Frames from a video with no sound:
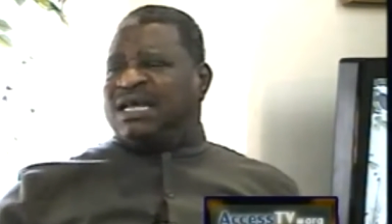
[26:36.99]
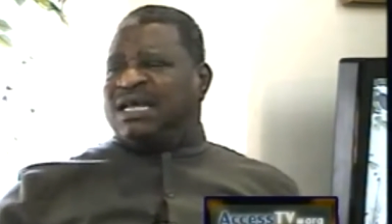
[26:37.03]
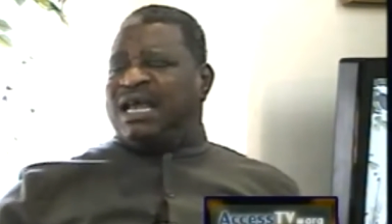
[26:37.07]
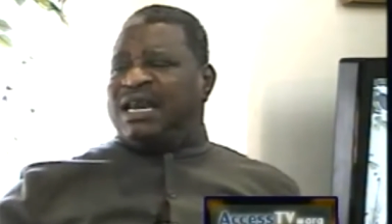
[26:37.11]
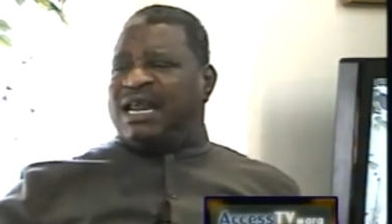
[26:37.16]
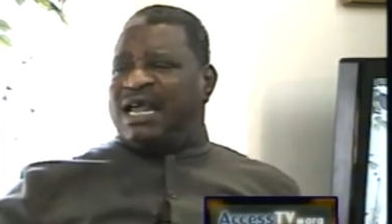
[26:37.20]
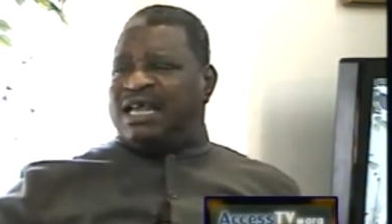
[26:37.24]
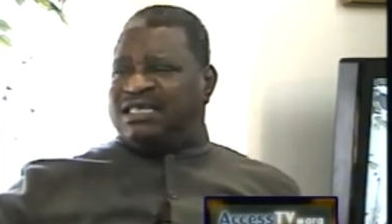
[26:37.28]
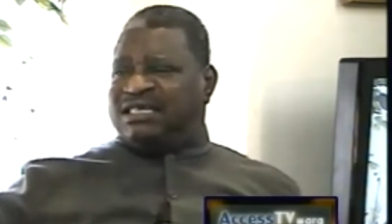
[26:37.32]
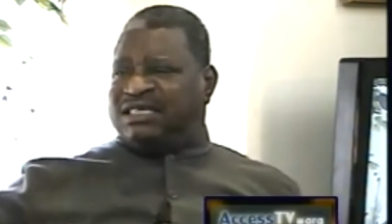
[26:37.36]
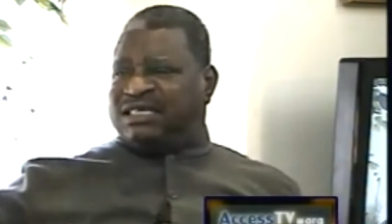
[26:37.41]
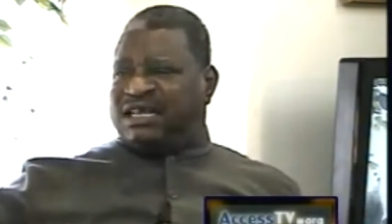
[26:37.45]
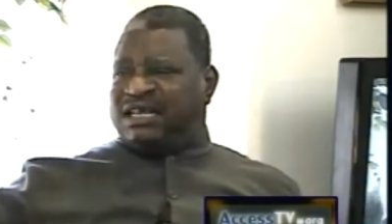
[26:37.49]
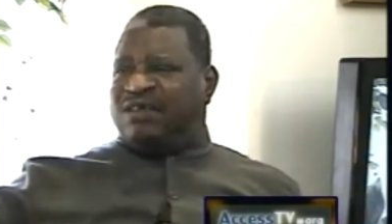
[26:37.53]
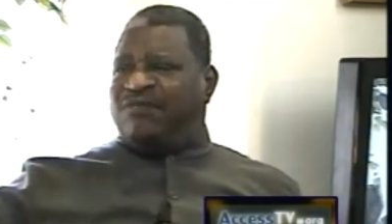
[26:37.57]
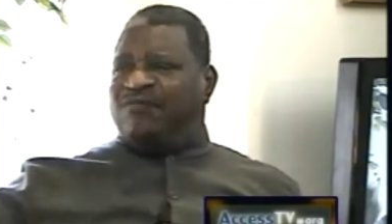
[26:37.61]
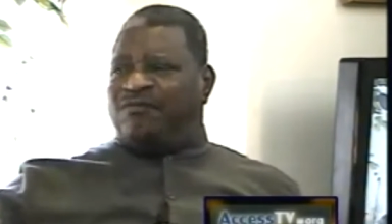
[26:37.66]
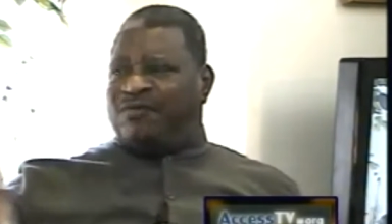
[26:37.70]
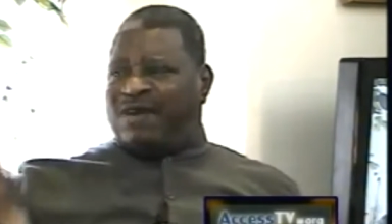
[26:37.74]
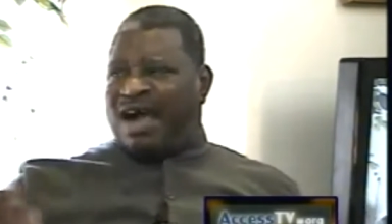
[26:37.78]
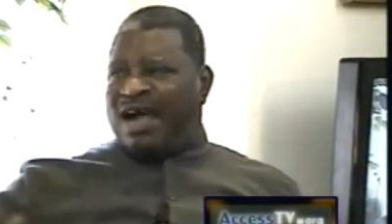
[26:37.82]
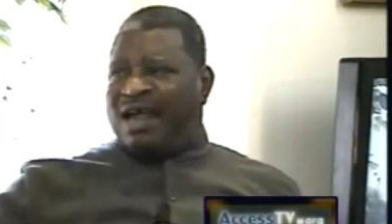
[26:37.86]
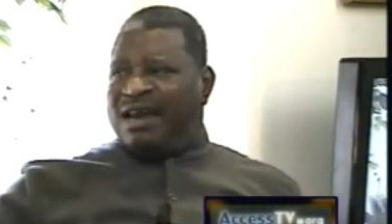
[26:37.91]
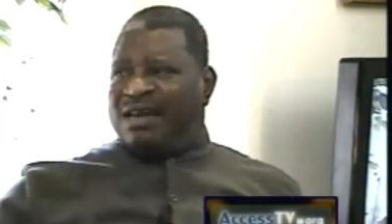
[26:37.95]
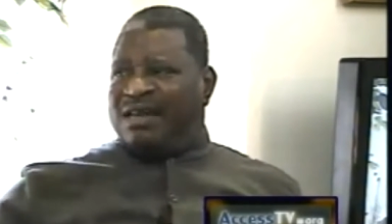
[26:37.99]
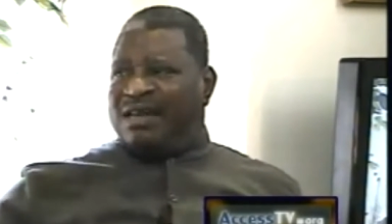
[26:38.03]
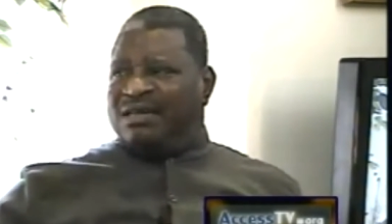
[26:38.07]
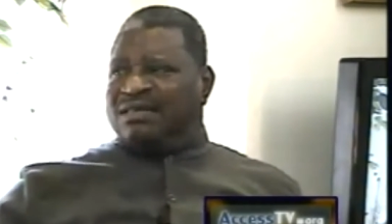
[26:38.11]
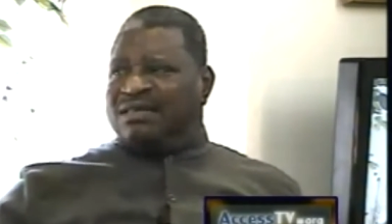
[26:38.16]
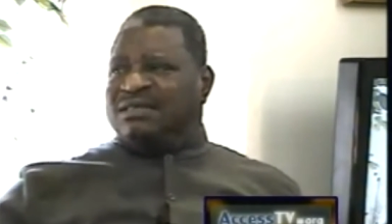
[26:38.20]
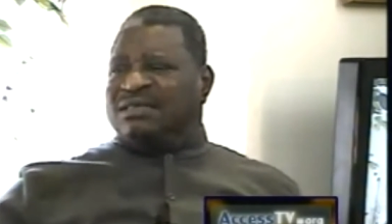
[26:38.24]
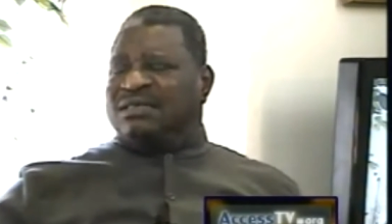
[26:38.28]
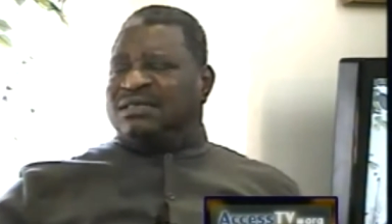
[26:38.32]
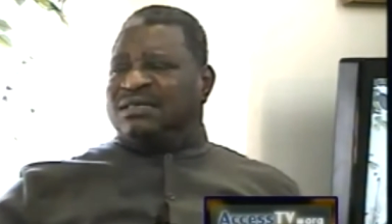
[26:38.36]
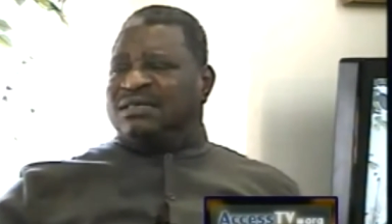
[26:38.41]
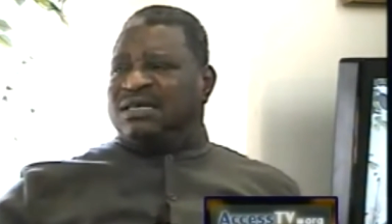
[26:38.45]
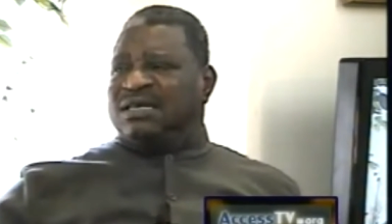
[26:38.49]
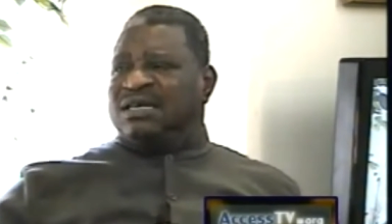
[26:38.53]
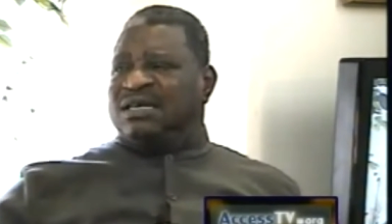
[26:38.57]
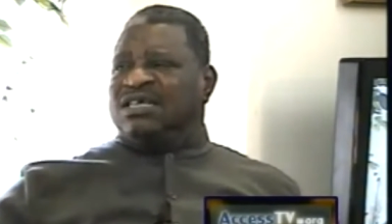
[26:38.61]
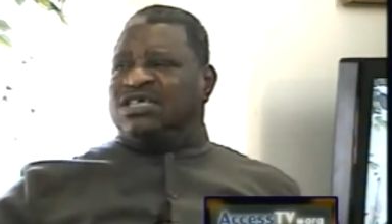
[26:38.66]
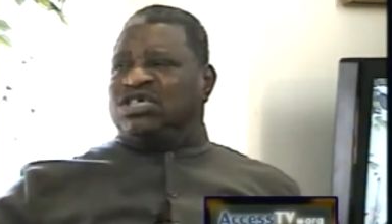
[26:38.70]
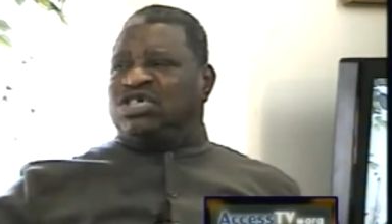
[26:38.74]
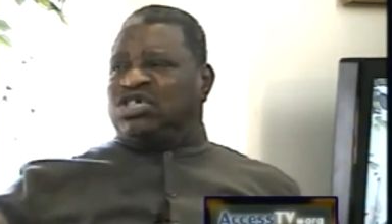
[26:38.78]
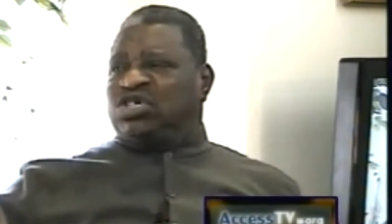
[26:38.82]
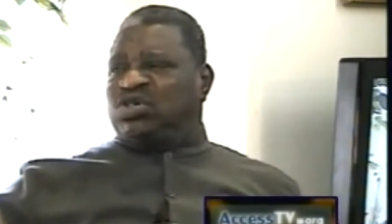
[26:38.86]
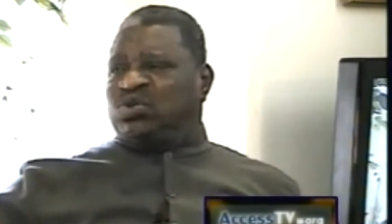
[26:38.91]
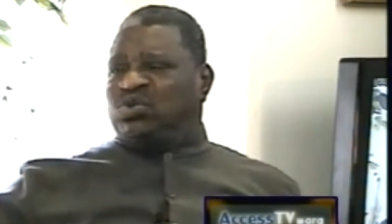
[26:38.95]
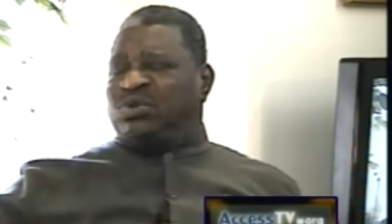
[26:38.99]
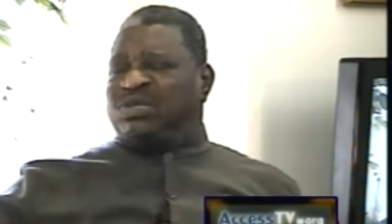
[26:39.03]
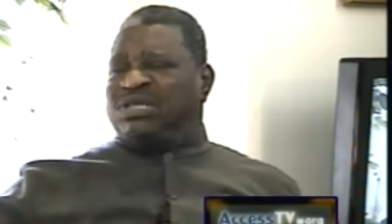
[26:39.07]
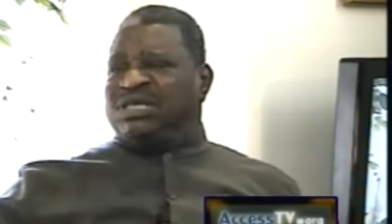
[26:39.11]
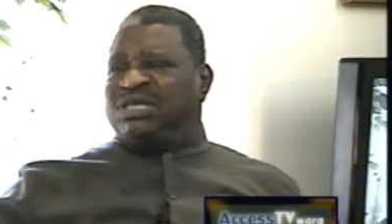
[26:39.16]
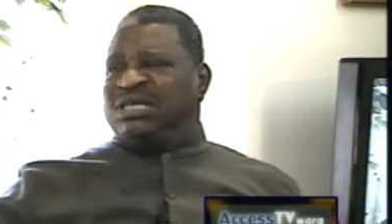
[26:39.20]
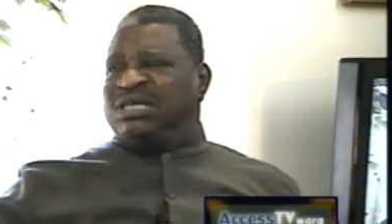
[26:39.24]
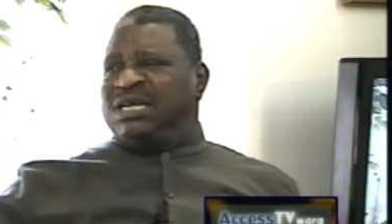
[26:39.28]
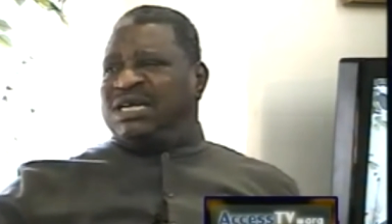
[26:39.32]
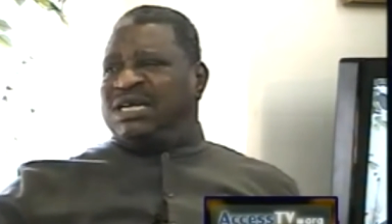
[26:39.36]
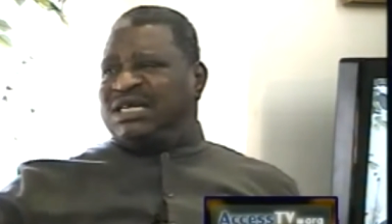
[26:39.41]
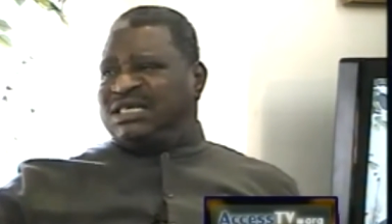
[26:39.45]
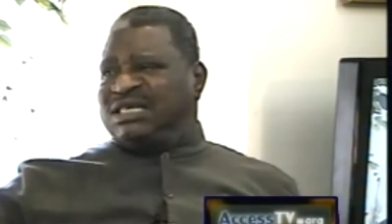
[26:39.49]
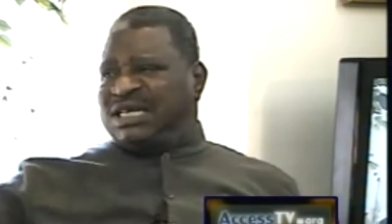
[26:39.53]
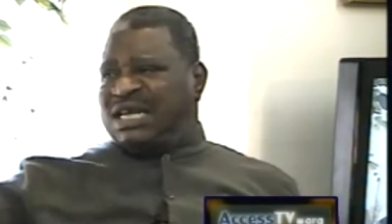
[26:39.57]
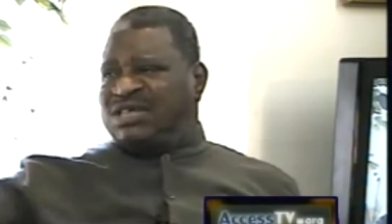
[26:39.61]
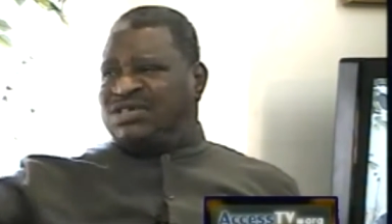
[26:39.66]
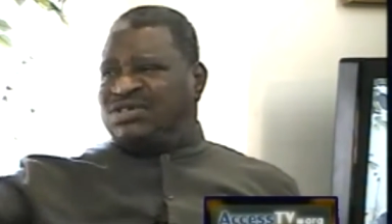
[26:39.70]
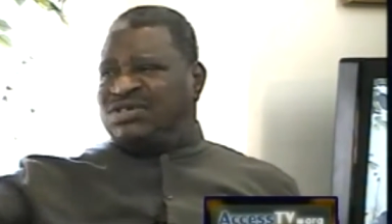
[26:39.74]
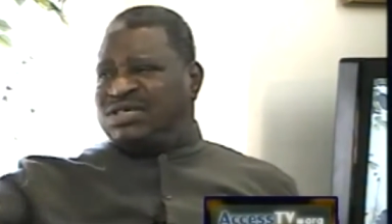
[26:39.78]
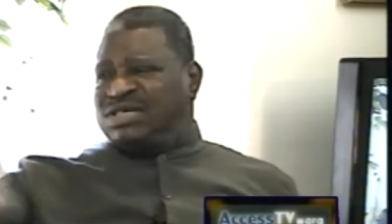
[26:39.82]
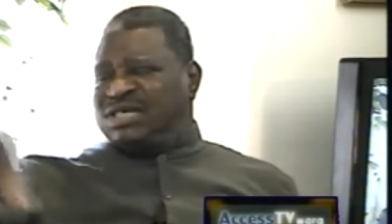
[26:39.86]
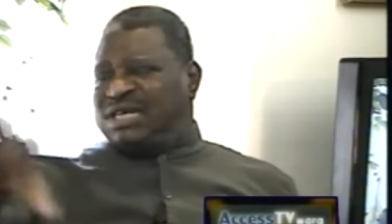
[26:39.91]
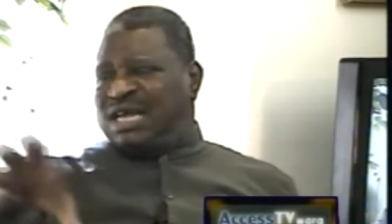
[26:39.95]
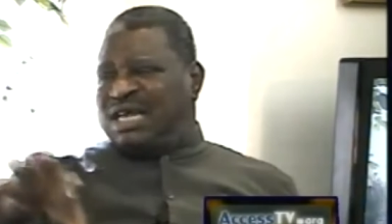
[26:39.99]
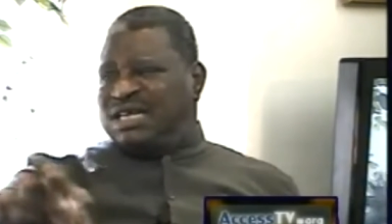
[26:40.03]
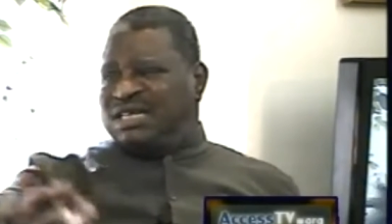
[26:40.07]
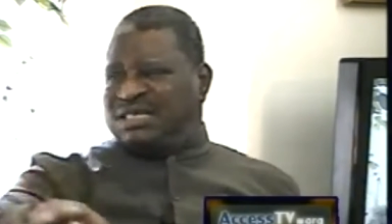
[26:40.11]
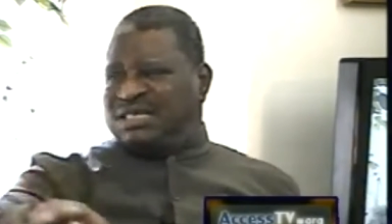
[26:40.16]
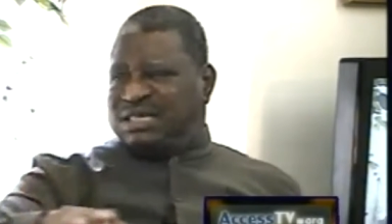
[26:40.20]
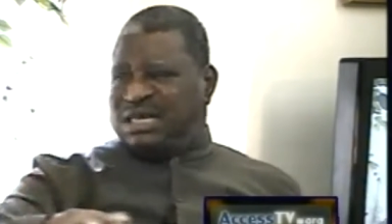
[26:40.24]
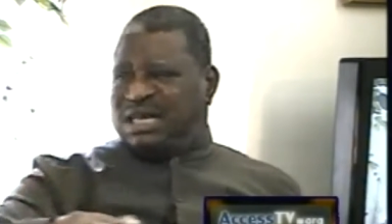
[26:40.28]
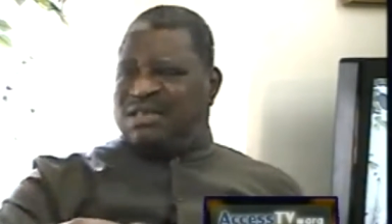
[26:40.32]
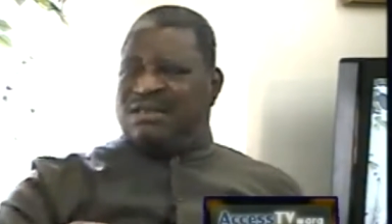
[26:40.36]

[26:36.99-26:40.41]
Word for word: and I say violence, shooting, etc., and I say